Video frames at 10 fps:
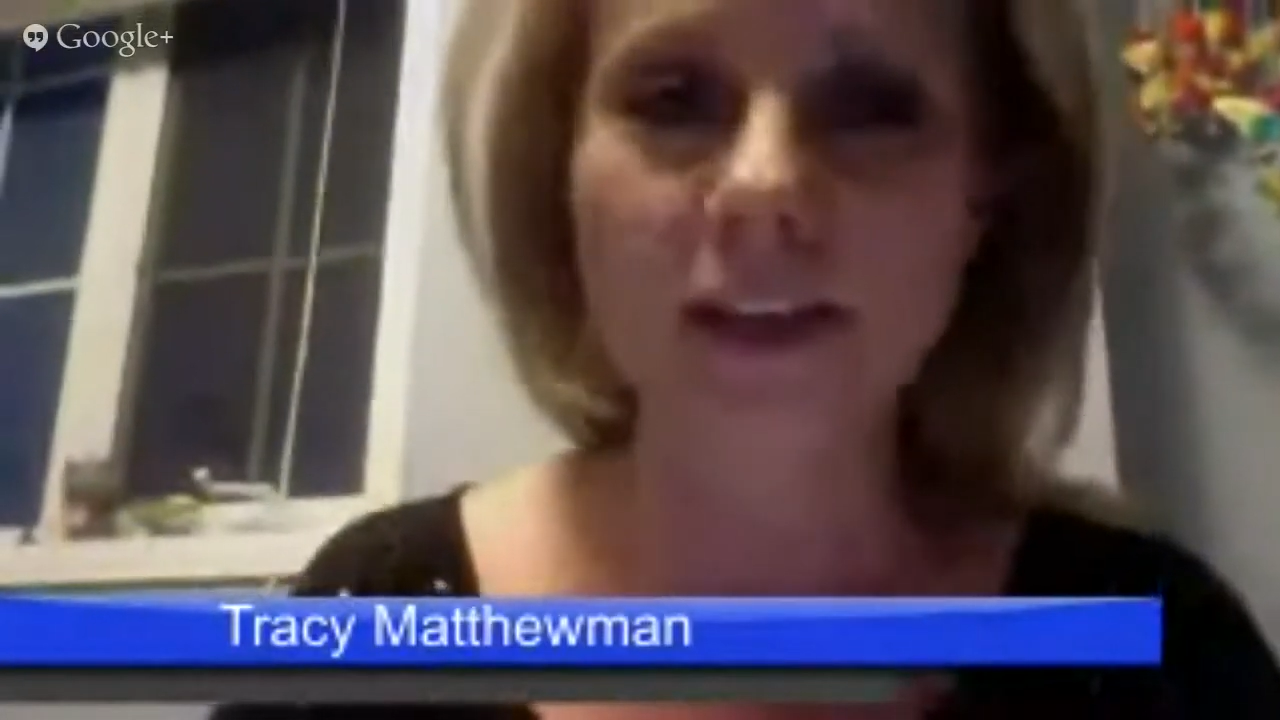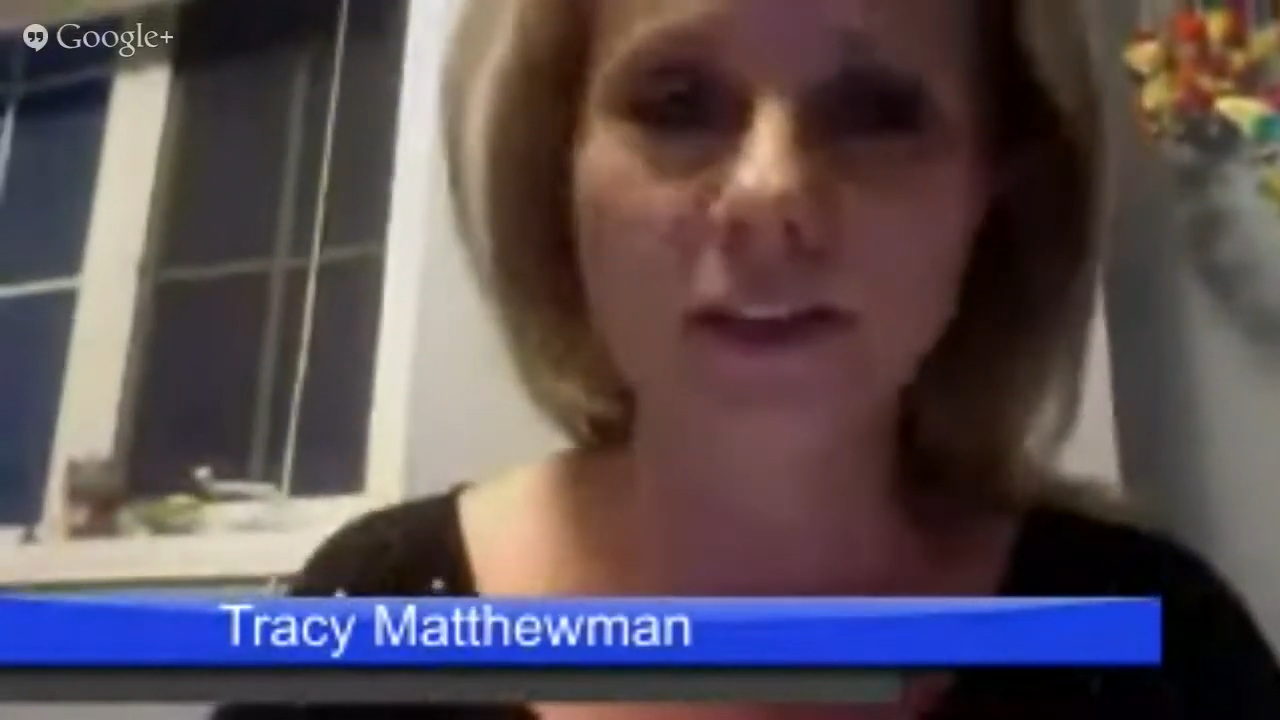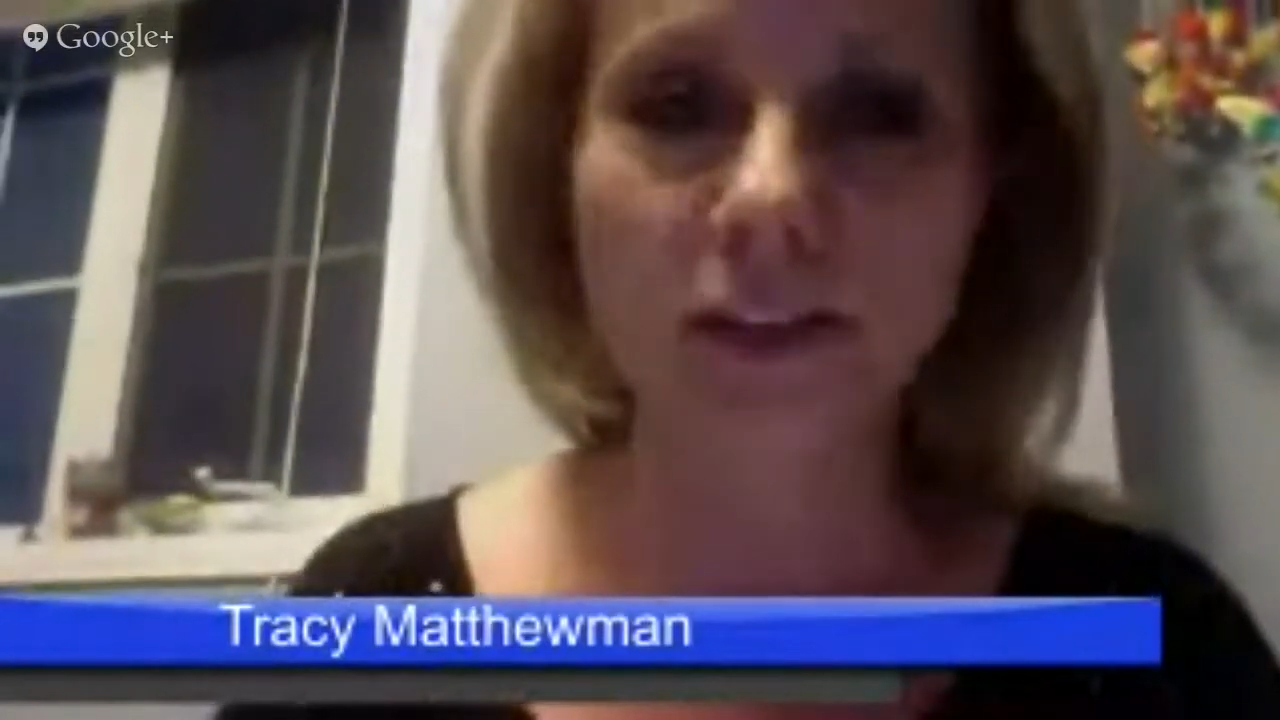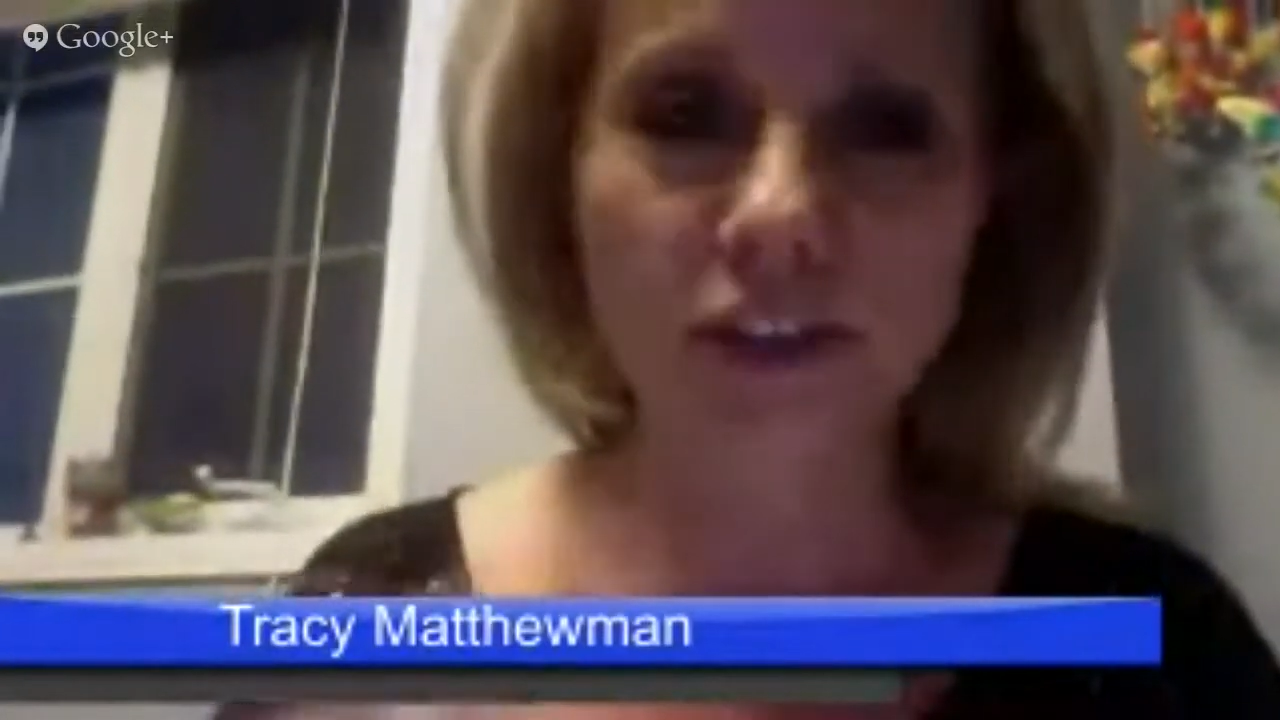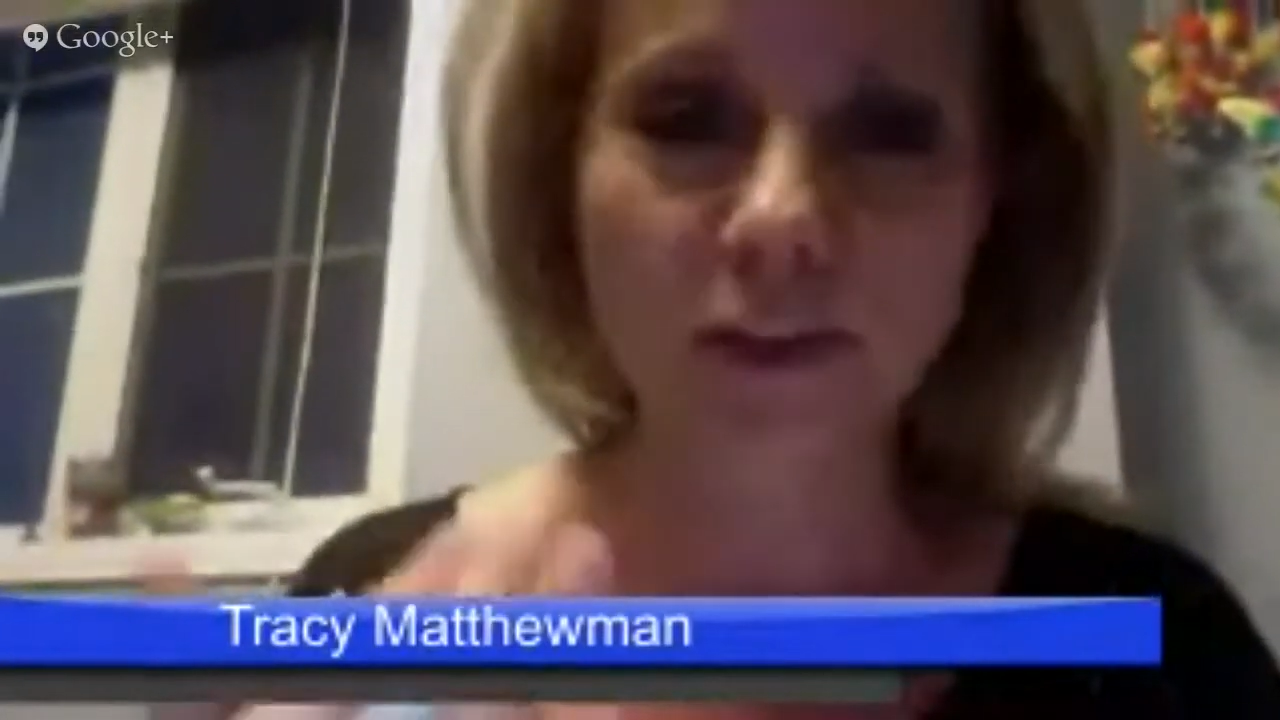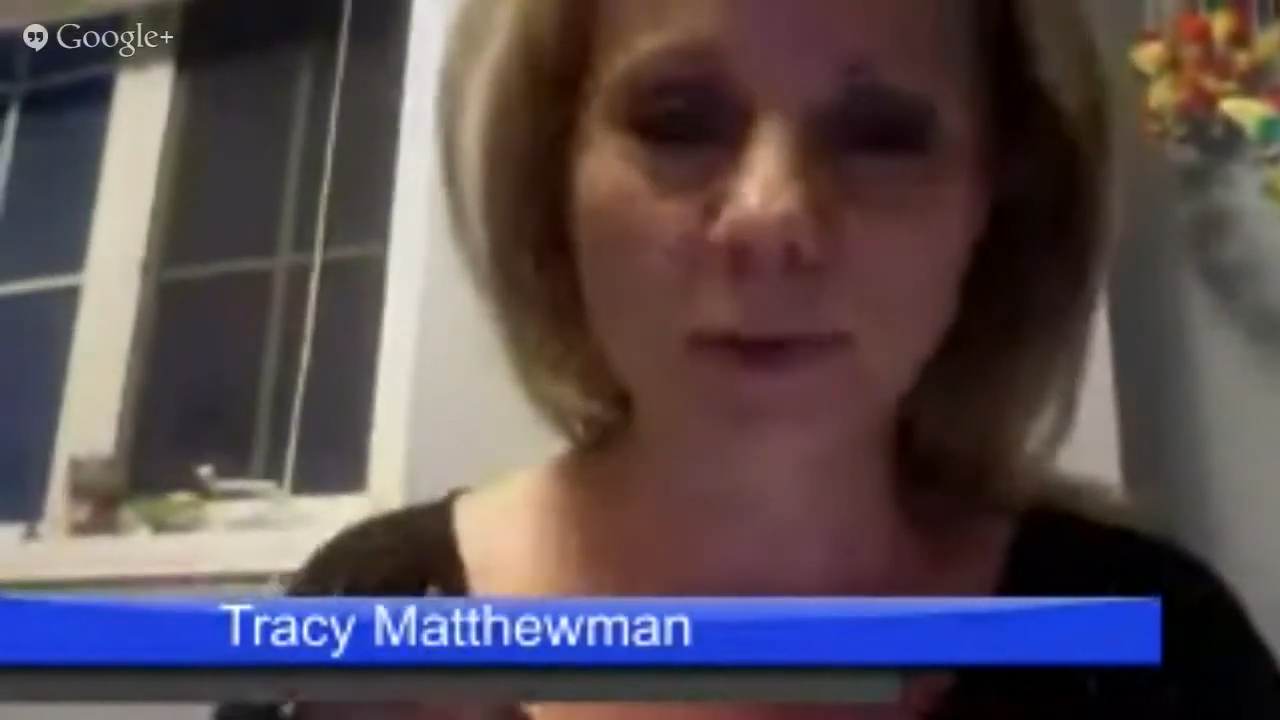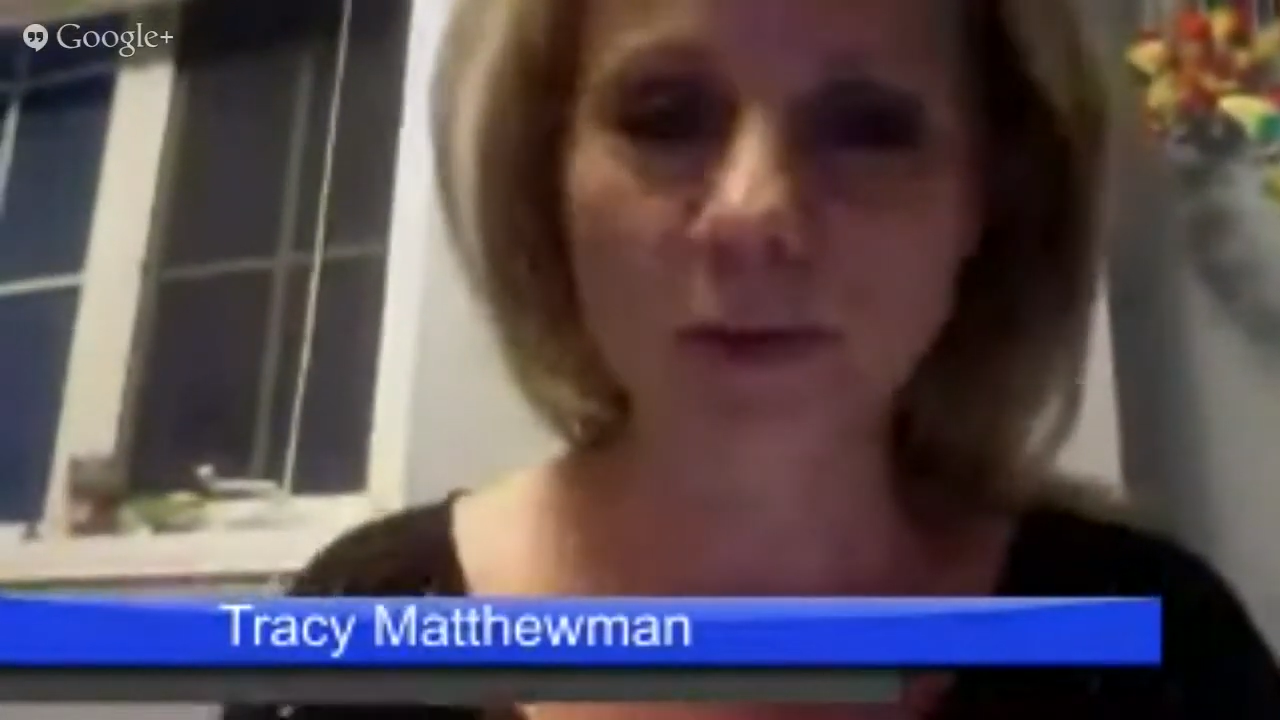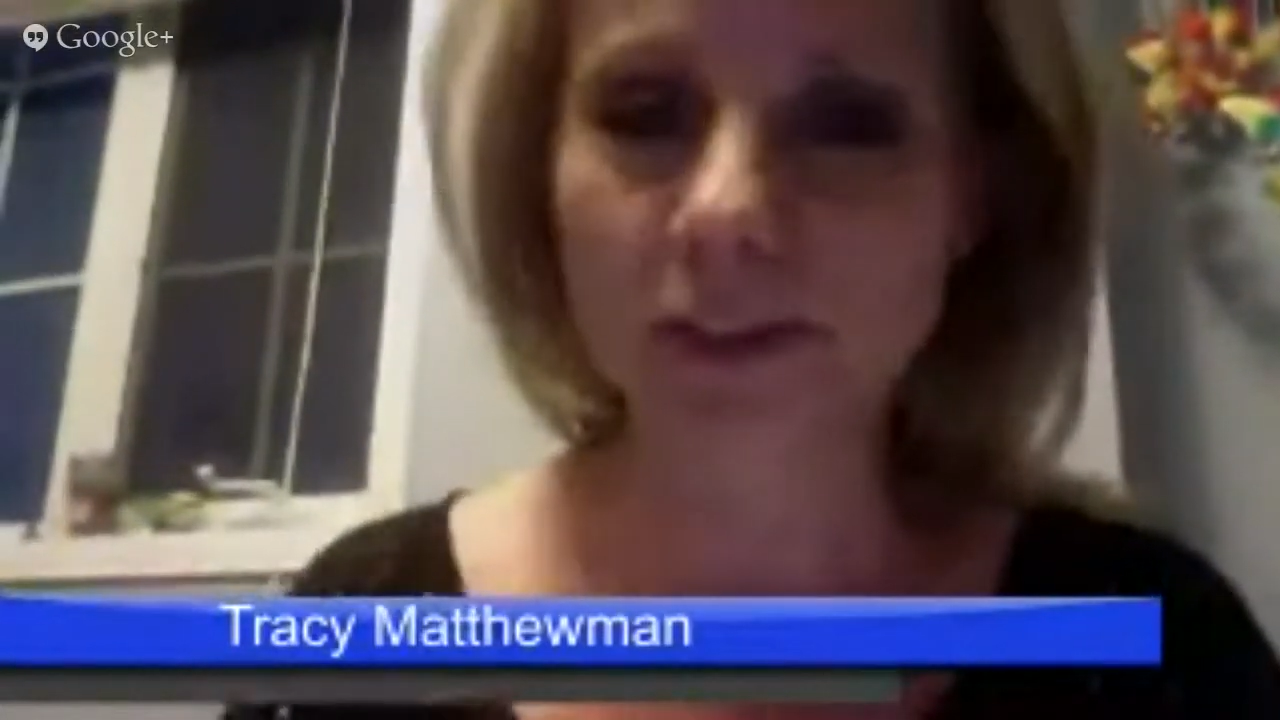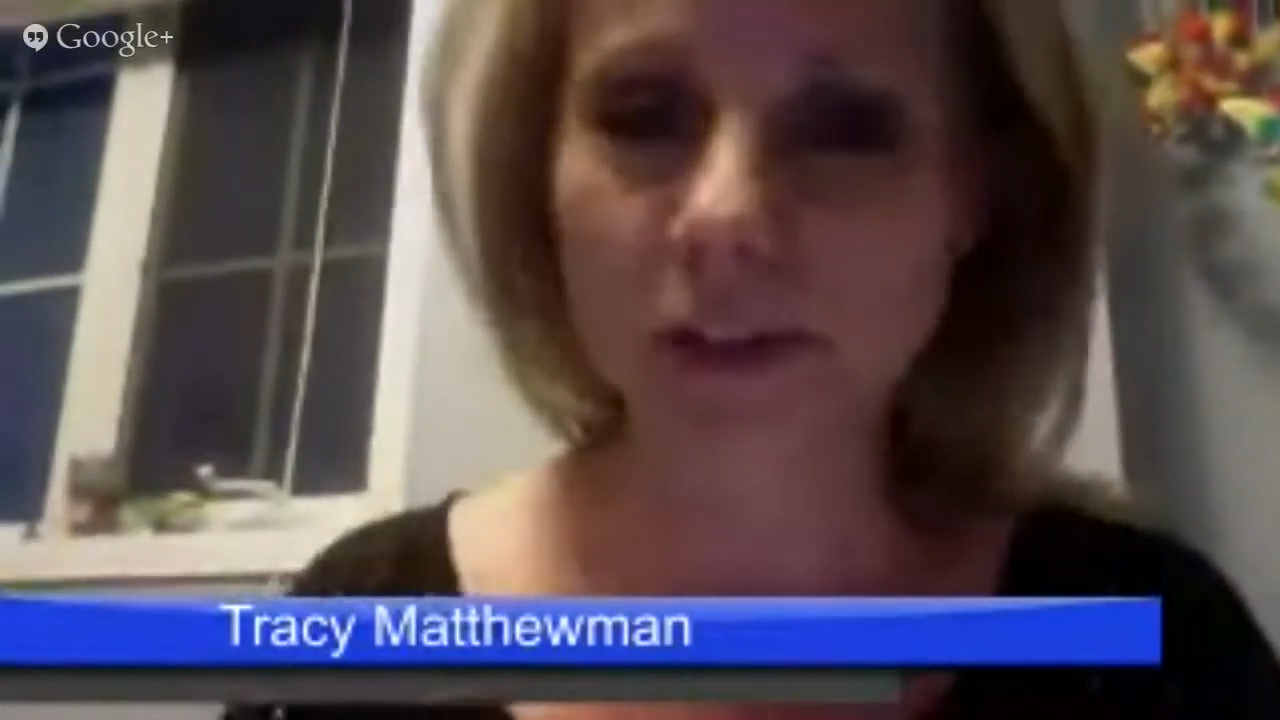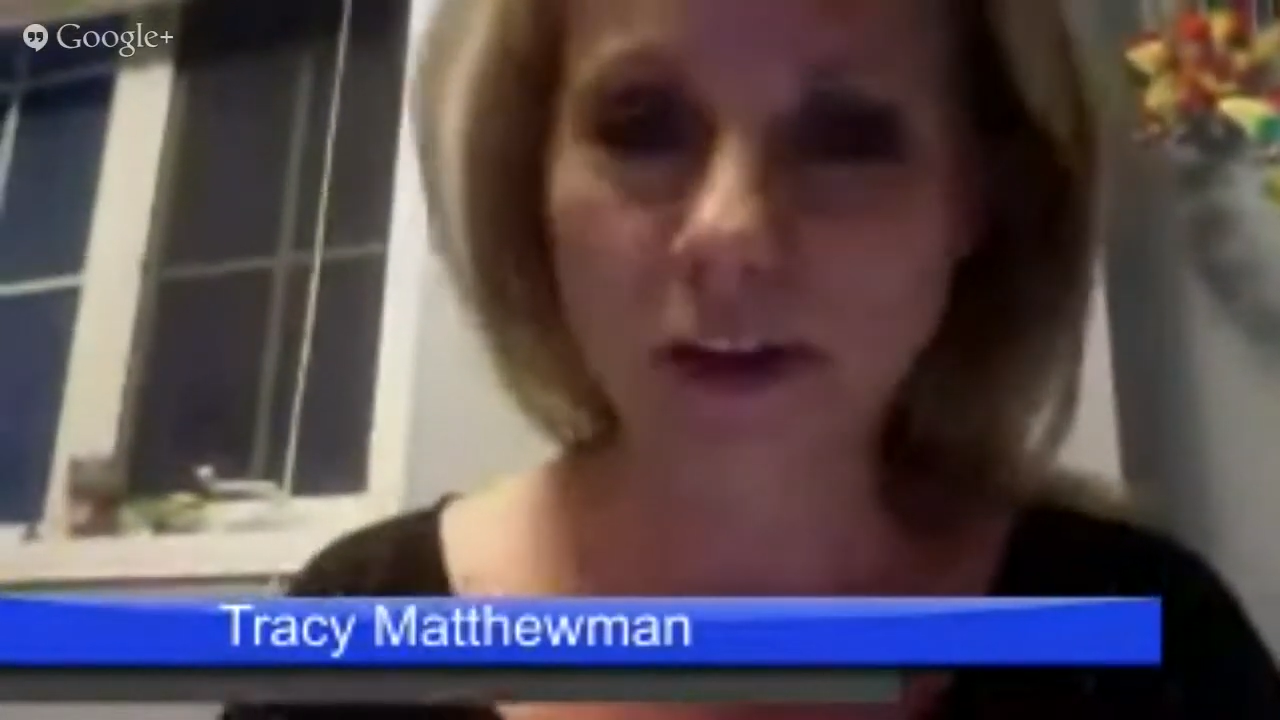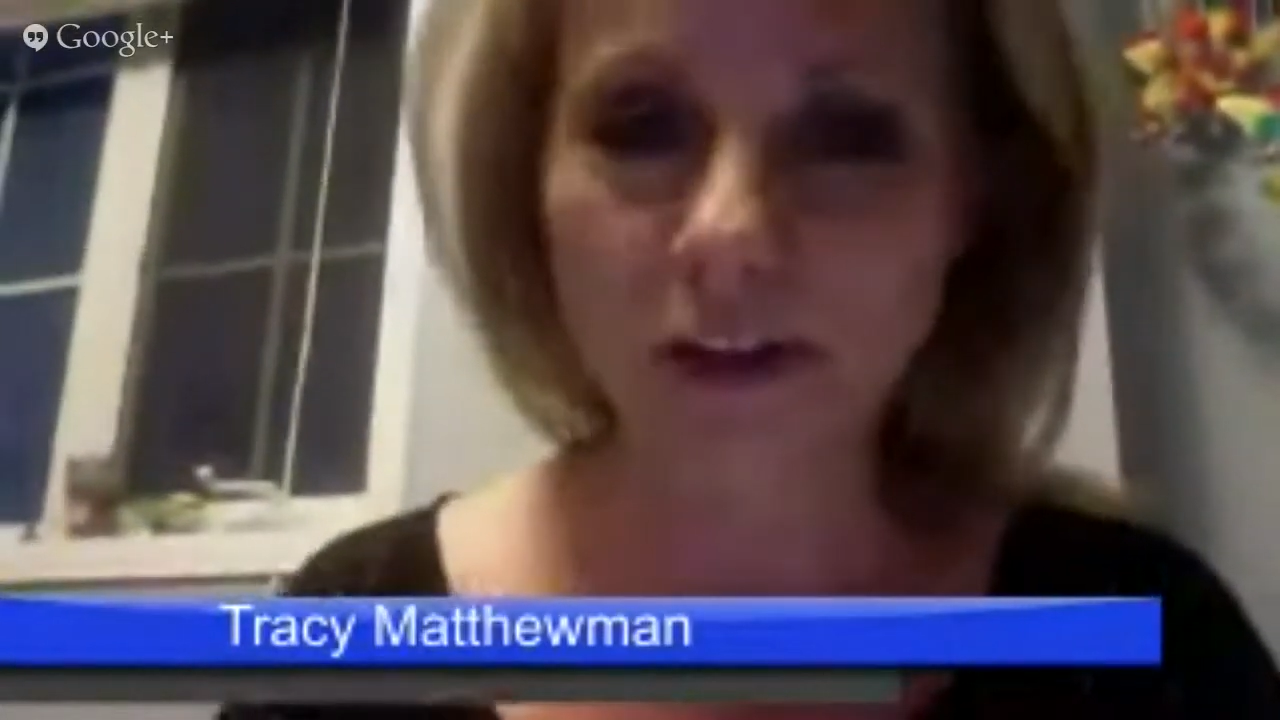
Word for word: you can just post the,